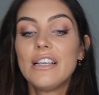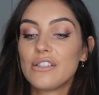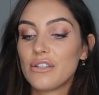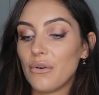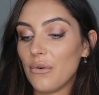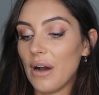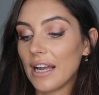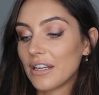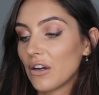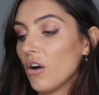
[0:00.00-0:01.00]
So
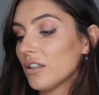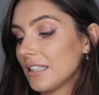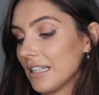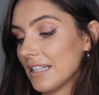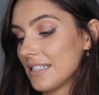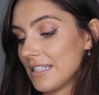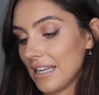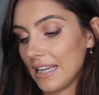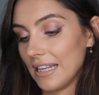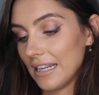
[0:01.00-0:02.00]
I got this
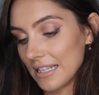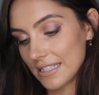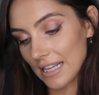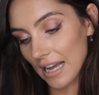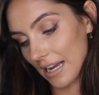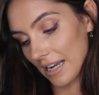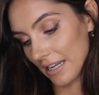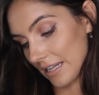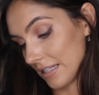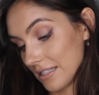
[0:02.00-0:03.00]
in a
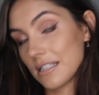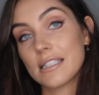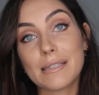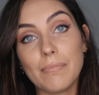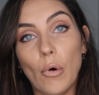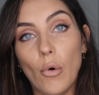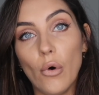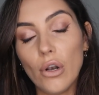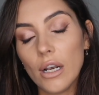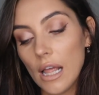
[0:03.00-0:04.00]
size
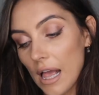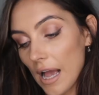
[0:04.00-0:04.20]
small,